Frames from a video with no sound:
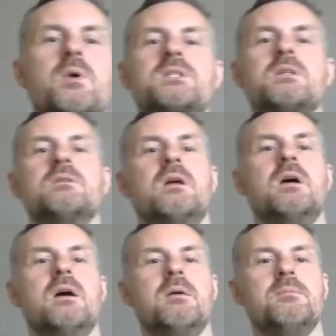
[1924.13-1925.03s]

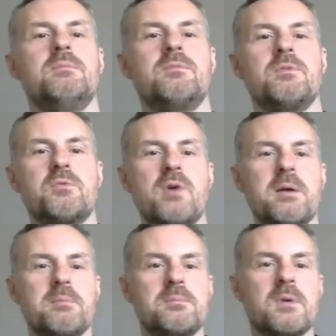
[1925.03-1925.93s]
question from
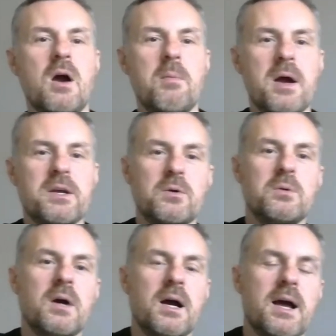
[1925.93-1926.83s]
Graham
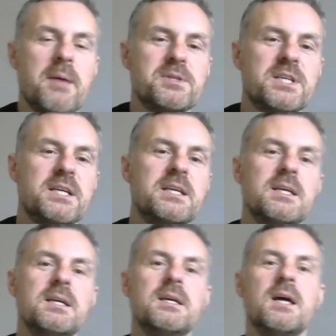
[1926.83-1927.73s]
Carmichael, M&G.
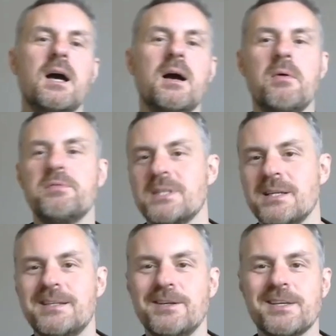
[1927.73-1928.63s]

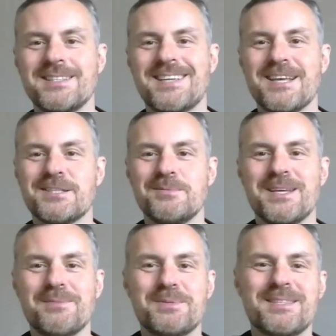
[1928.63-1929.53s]
Obviously looking to get some
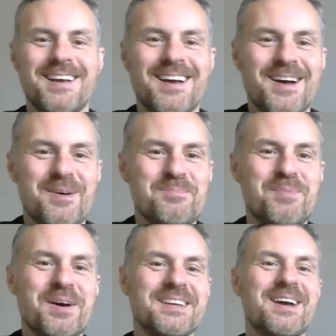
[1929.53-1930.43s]
tips.
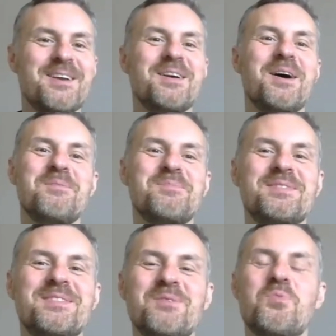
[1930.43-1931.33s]
What do
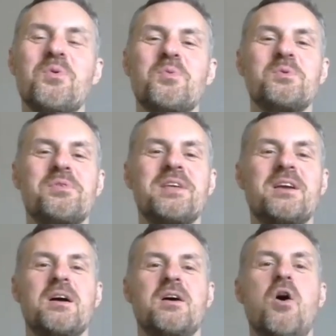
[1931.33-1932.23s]
we
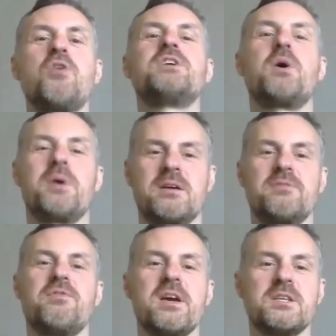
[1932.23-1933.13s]
think ongoing
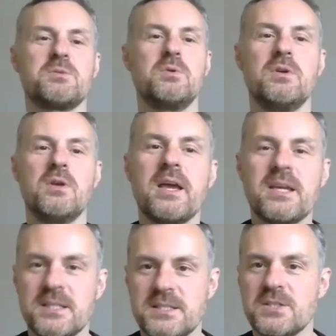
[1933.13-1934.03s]
advice will look
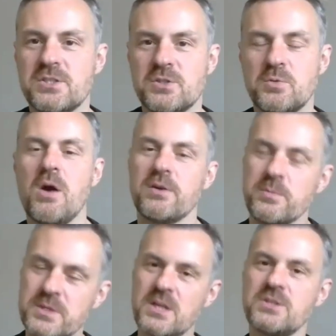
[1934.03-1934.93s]
like in a digital world?
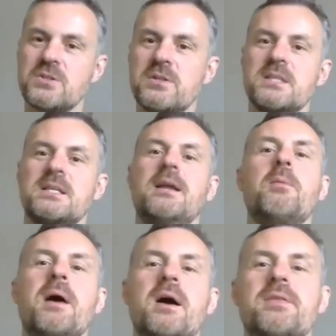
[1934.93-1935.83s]
And we touched on this a
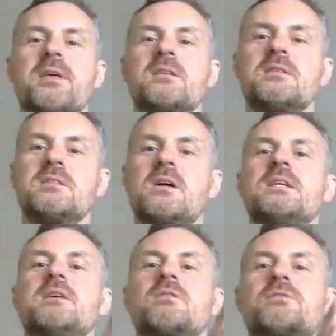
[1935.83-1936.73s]
little bit. I think this
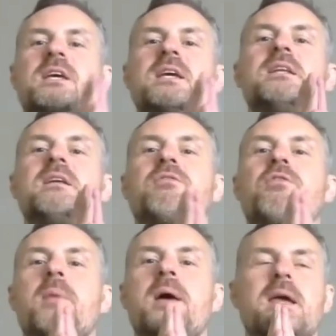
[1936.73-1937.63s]
idea of taking it
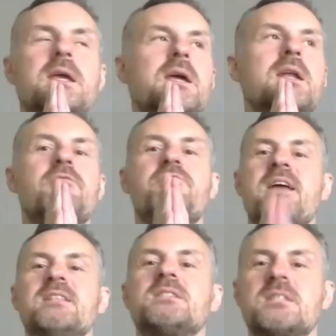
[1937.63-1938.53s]
from an
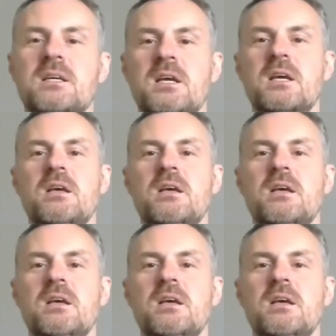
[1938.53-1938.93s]
event